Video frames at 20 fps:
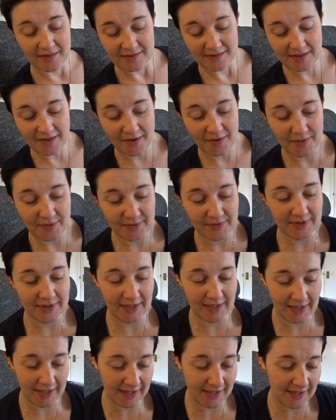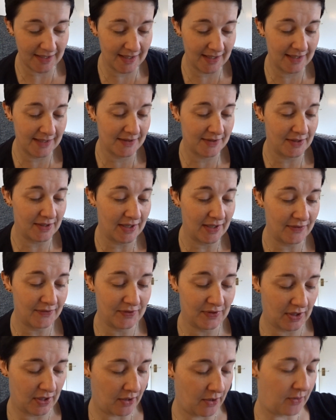So he's going to have
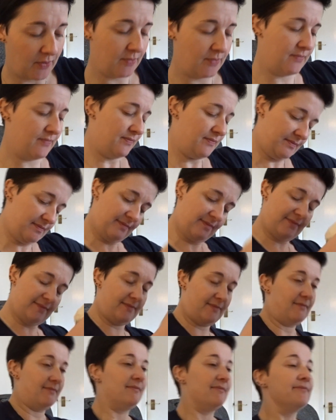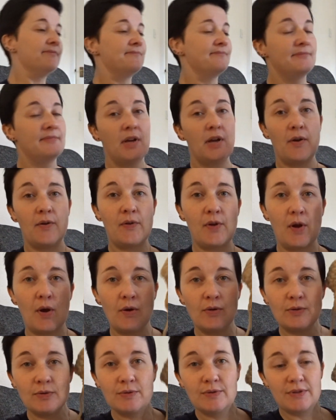to go on
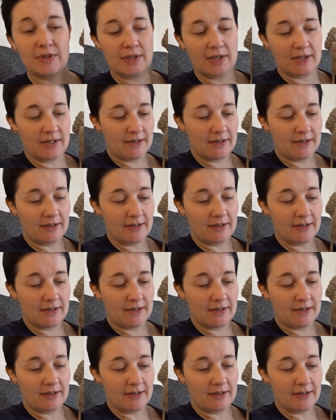hold